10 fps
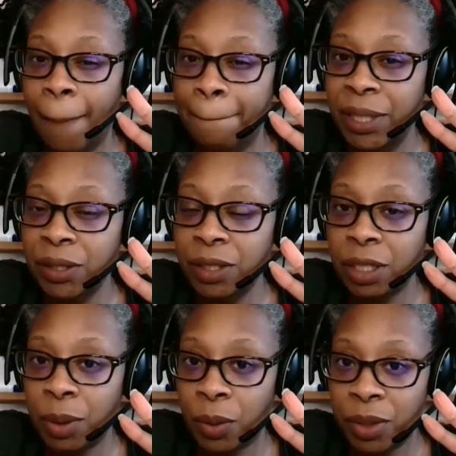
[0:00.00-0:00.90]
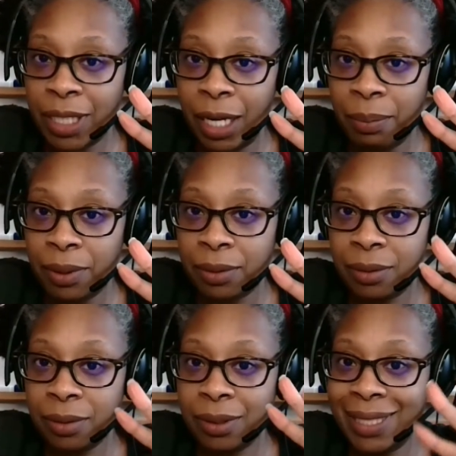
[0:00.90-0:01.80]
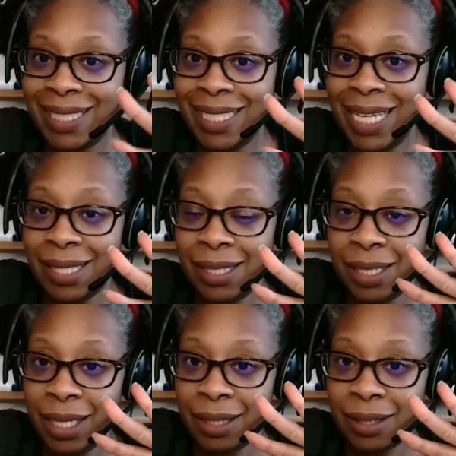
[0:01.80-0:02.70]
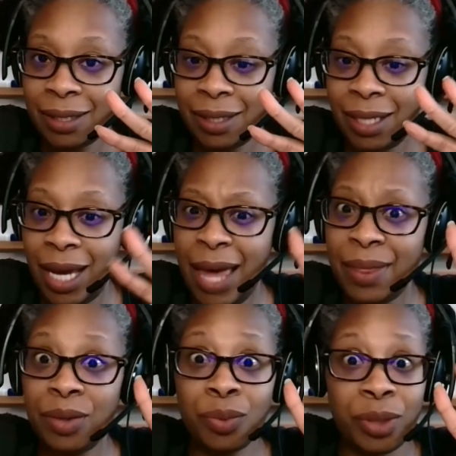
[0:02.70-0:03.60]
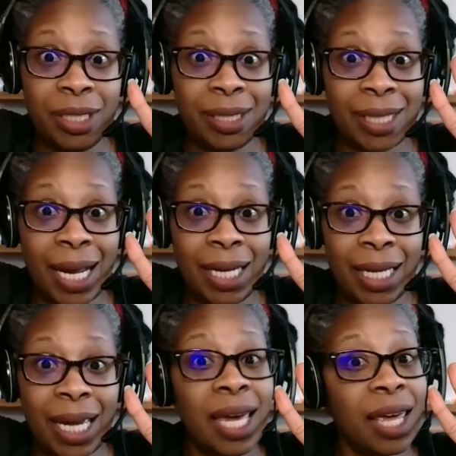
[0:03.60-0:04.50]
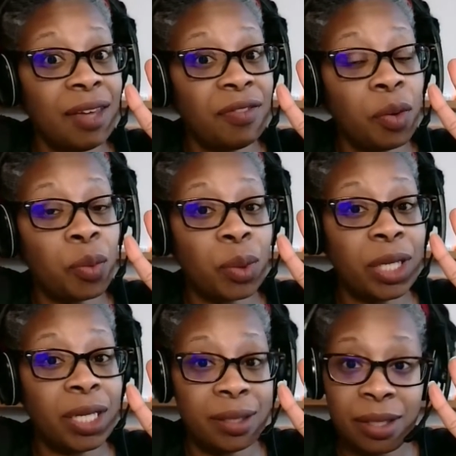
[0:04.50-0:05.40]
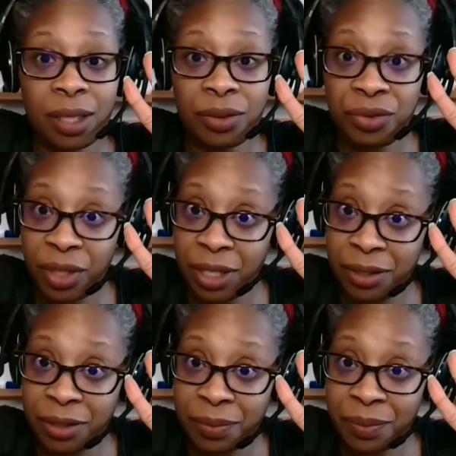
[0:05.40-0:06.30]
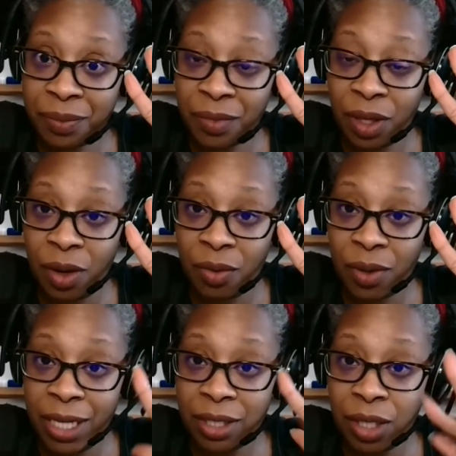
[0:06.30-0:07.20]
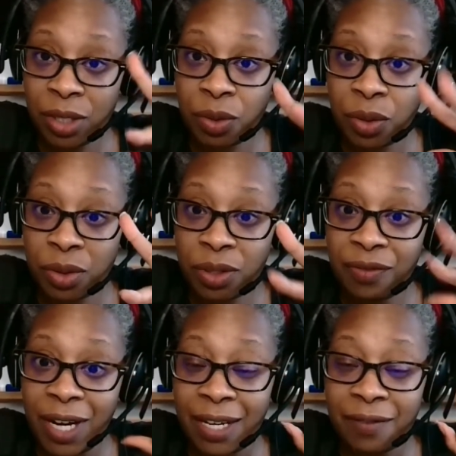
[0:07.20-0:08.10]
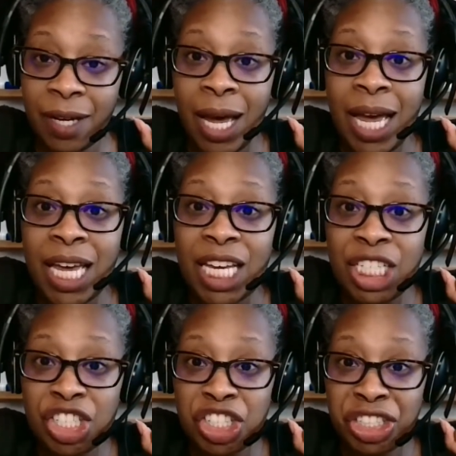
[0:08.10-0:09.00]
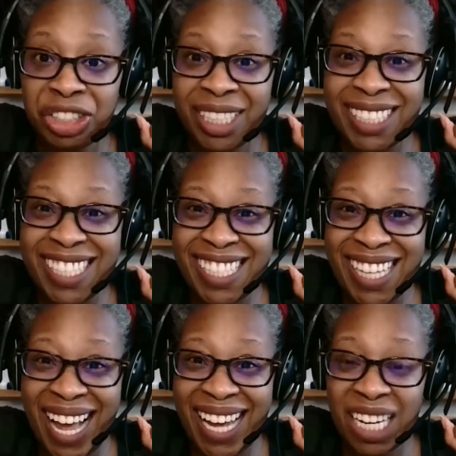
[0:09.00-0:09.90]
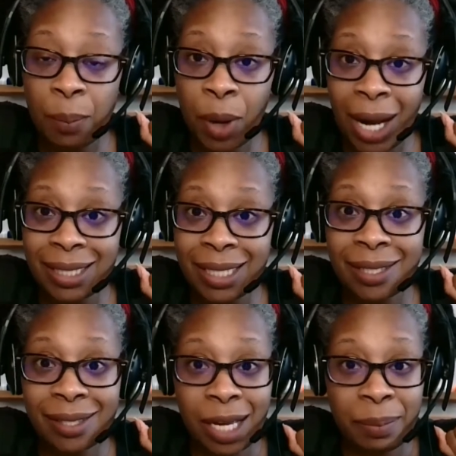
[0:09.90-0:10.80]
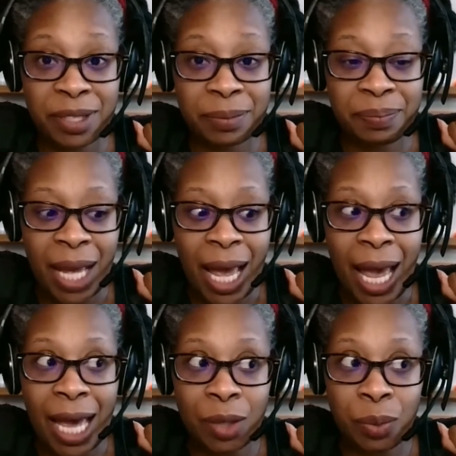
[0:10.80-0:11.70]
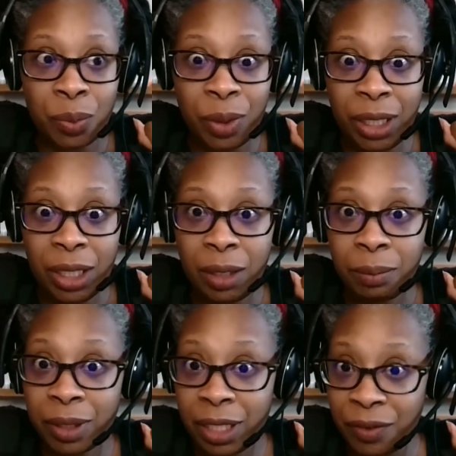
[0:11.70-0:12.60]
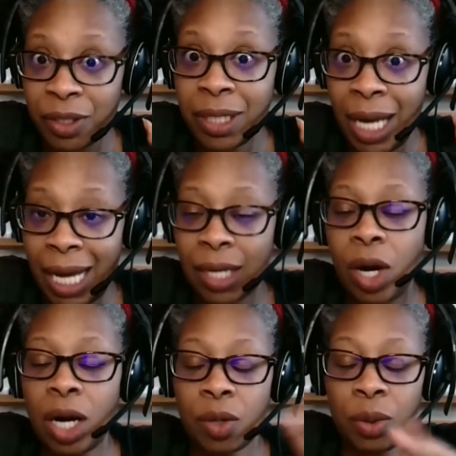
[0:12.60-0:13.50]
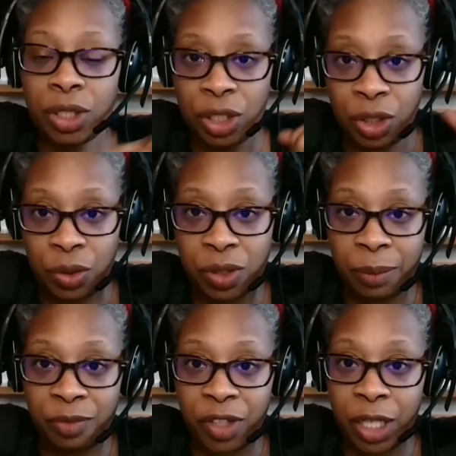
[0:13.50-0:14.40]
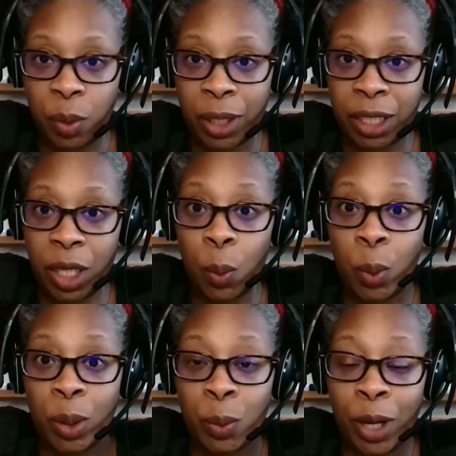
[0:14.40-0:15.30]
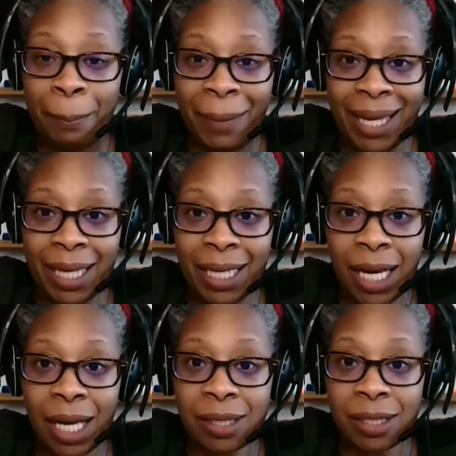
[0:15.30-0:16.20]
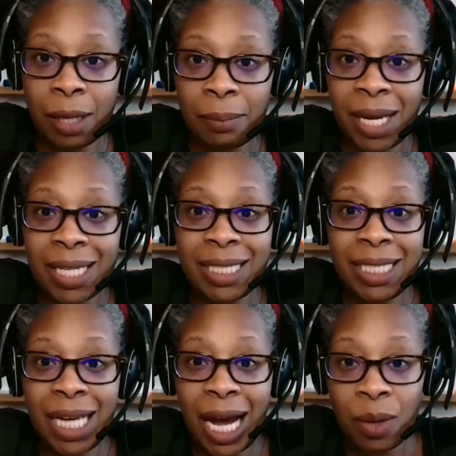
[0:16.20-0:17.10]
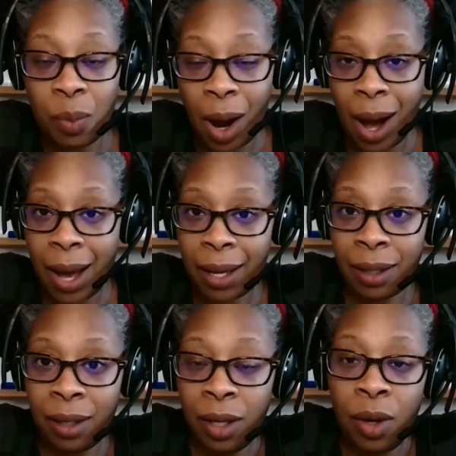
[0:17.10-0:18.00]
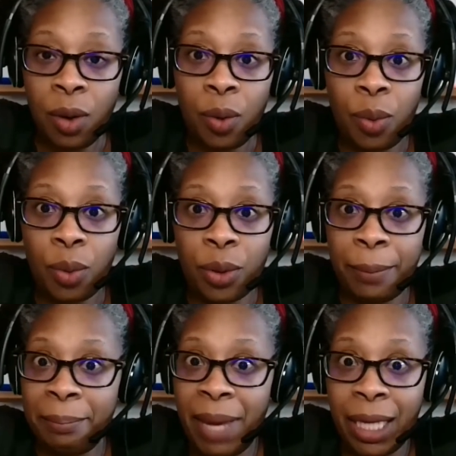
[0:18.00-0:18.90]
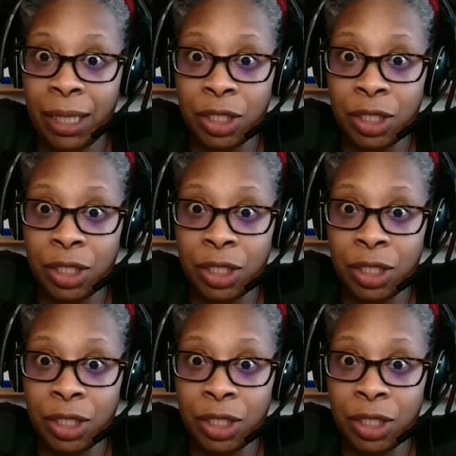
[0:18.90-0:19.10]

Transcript: building a prototype, testing it, and then redesigning if we see fit. All right, so those are the 5 engineering design process steps. And we, believe it or not, are going to use them very quickly when we're making some DIY or make it